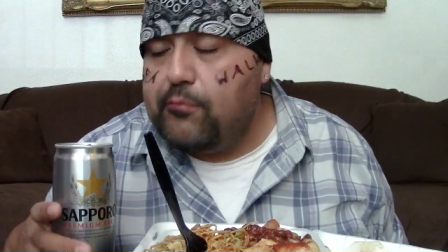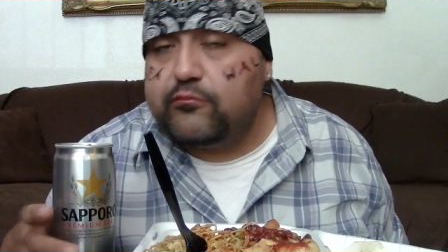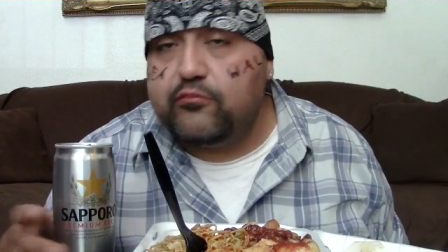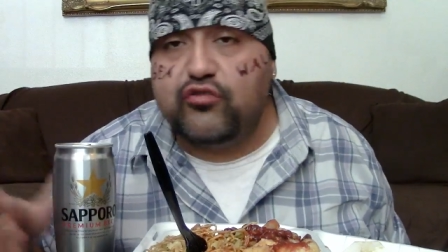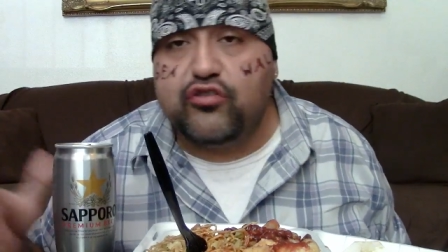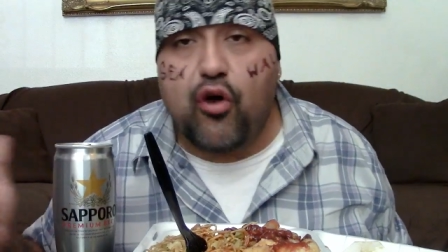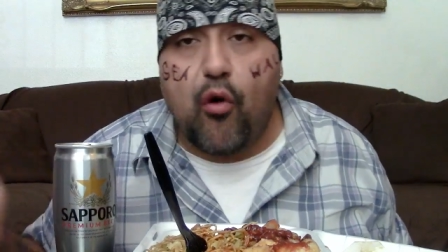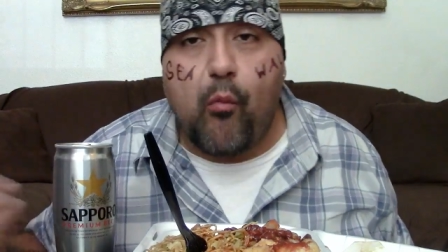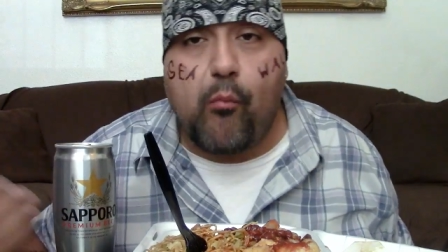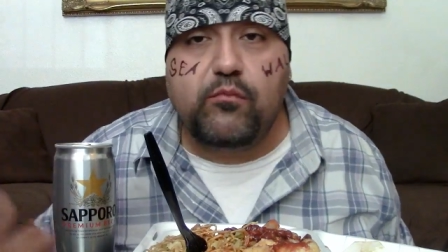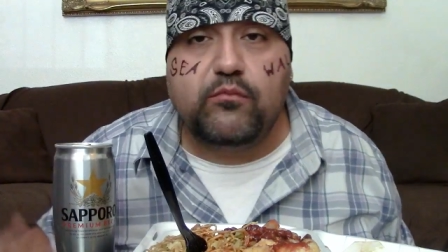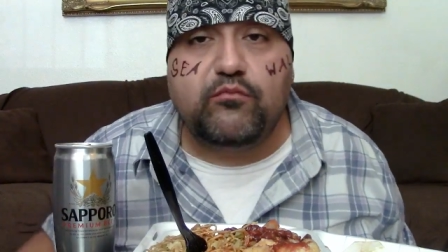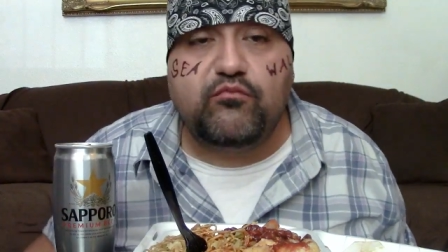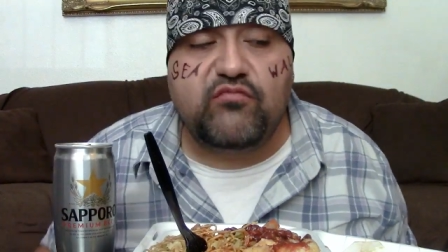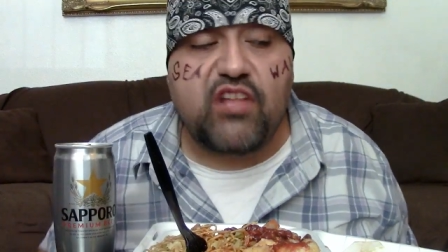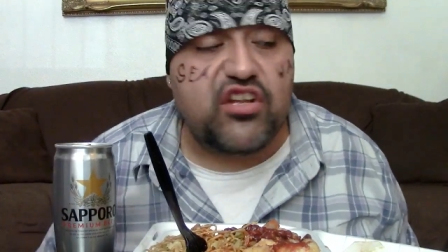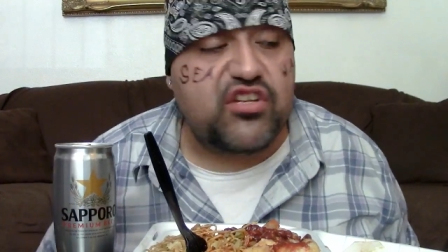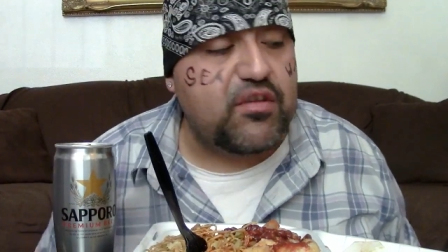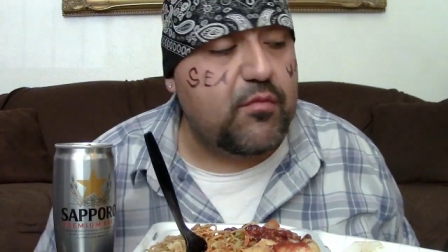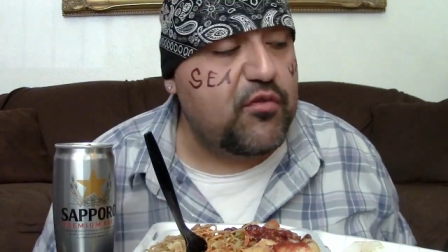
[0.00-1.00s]
So,
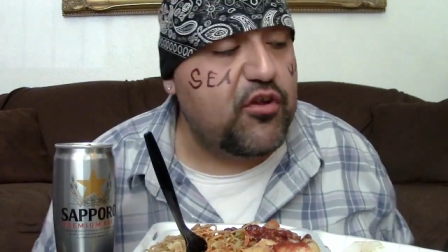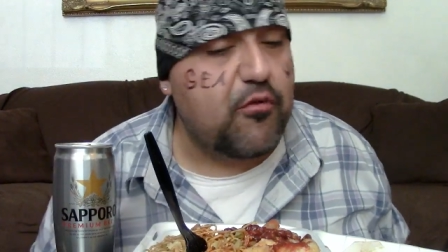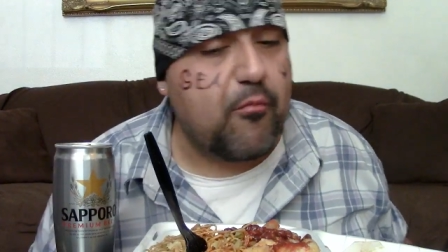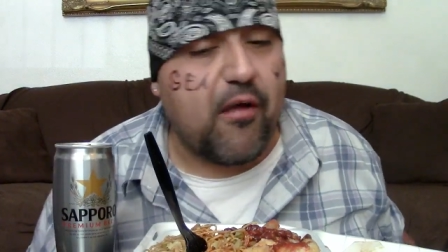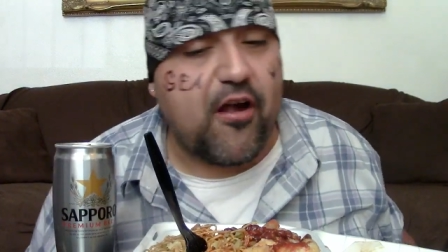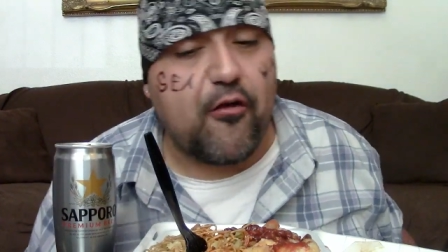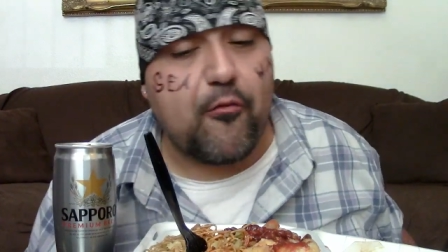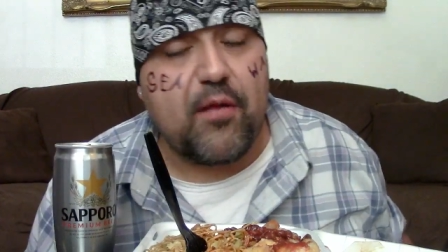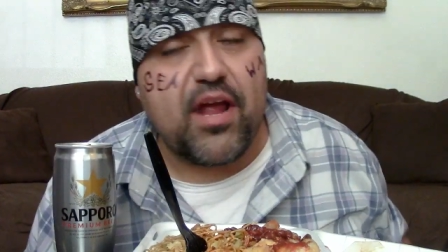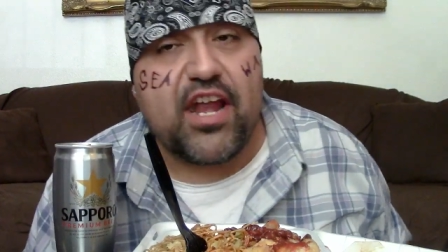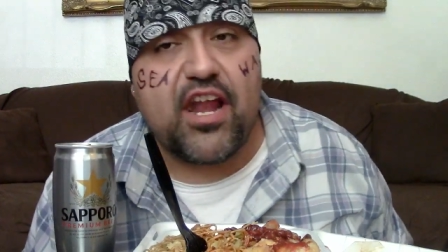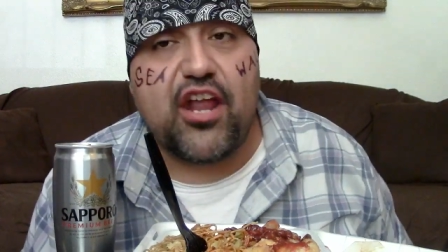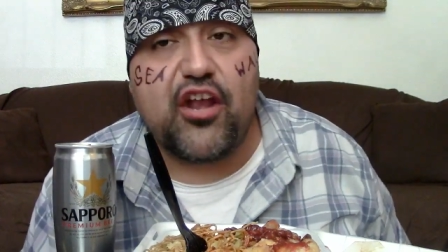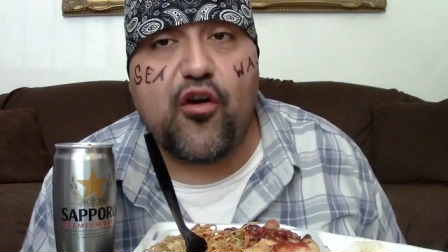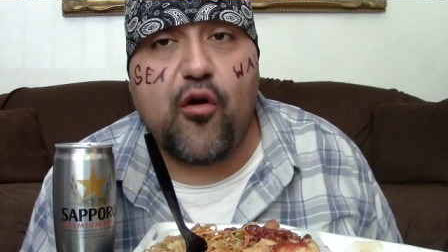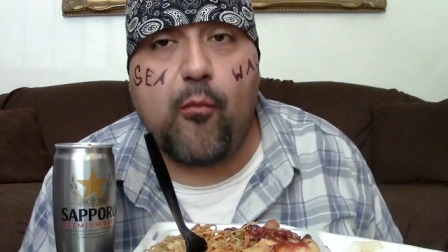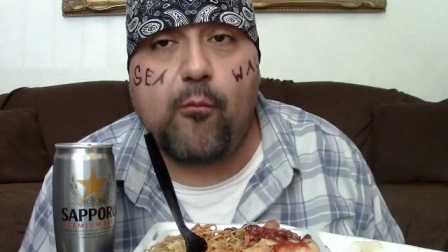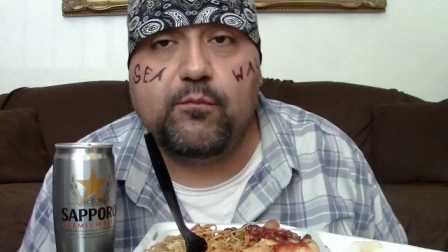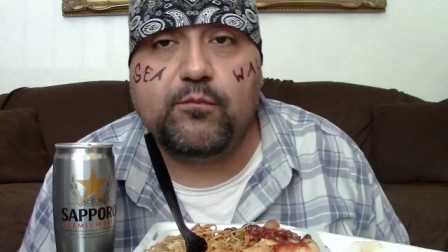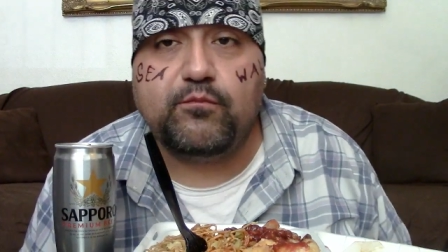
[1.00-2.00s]
as some of you may or may not
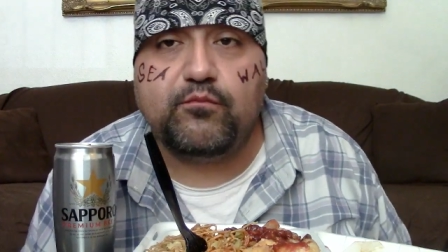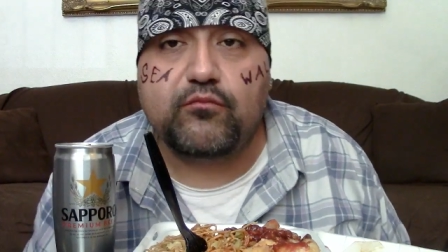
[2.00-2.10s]
know,